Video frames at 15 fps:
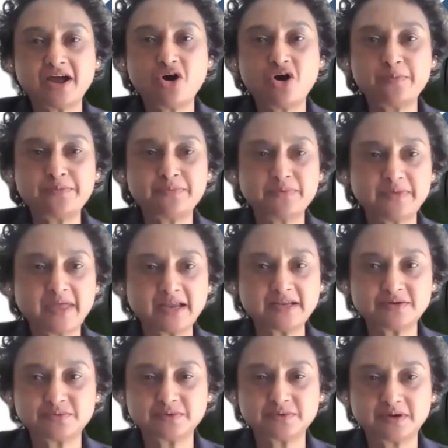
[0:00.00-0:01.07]
I hope
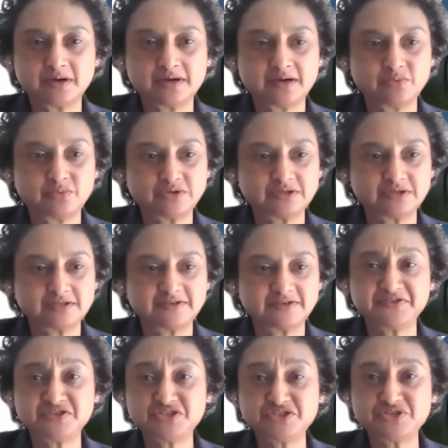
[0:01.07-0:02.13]
that was
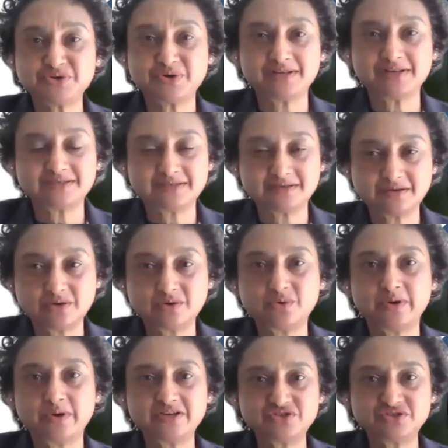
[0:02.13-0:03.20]
sufficient to answer your
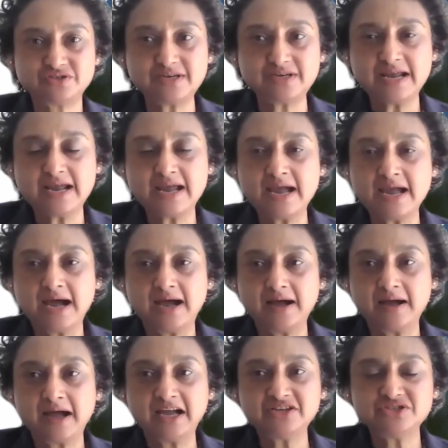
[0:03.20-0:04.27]
question.
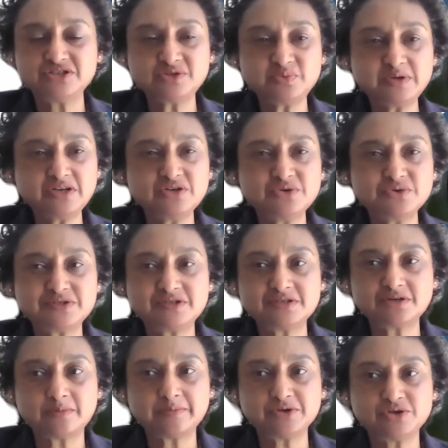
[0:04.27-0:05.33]
I just want to use
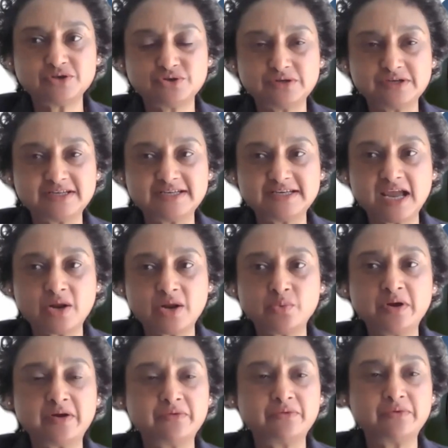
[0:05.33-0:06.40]
this opportunity, and
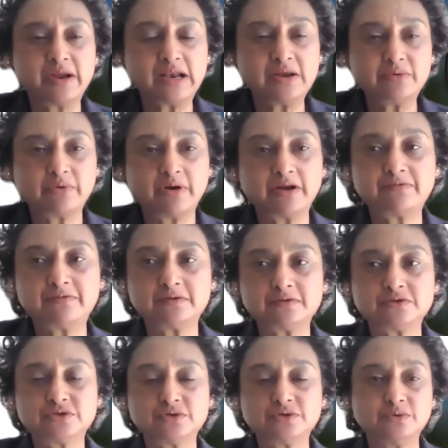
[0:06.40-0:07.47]
we are really grateful
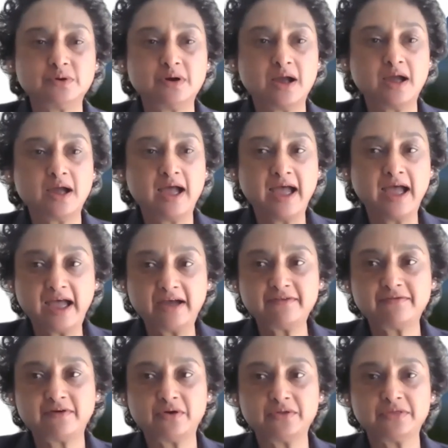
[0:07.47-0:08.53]
to have
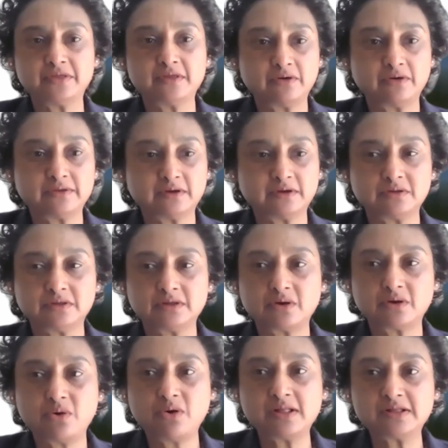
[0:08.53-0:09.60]
on the
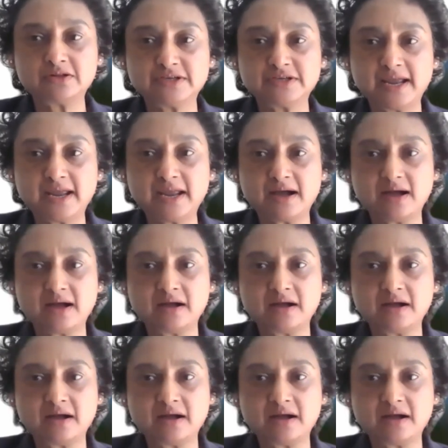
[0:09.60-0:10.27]
call today,